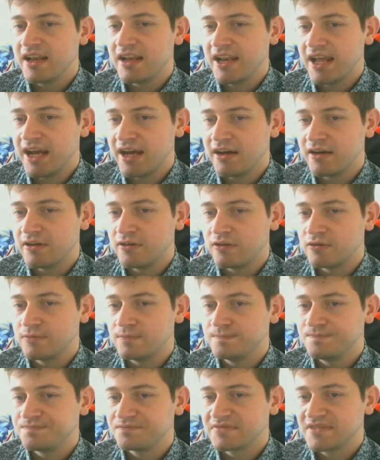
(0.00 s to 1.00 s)
now
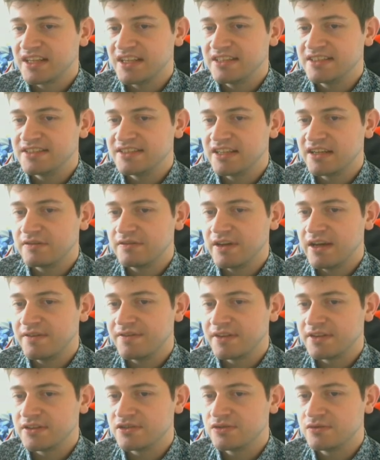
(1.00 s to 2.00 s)
instead of
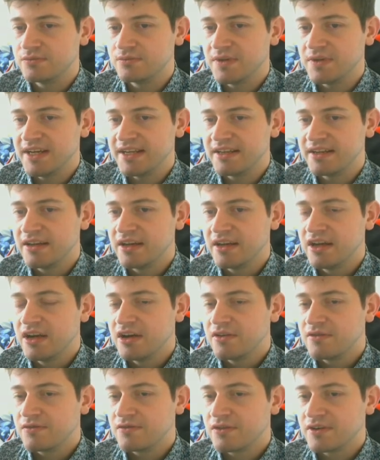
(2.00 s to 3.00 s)
having to wait.
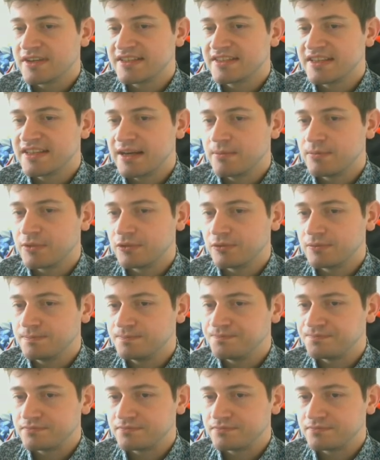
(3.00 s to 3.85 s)
For example,